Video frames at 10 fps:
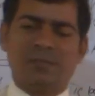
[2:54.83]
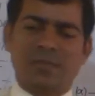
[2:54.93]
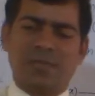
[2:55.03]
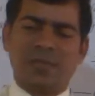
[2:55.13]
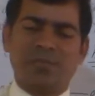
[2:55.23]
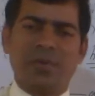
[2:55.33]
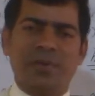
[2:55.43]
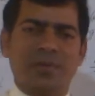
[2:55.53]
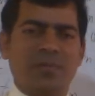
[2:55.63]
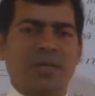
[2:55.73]
great
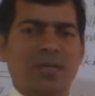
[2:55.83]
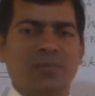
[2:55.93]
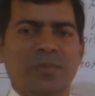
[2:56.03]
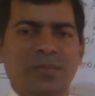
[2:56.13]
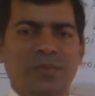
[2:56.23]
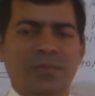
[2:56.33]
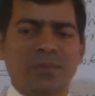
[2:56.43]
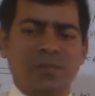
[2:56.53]
poet Michael Madhusudhan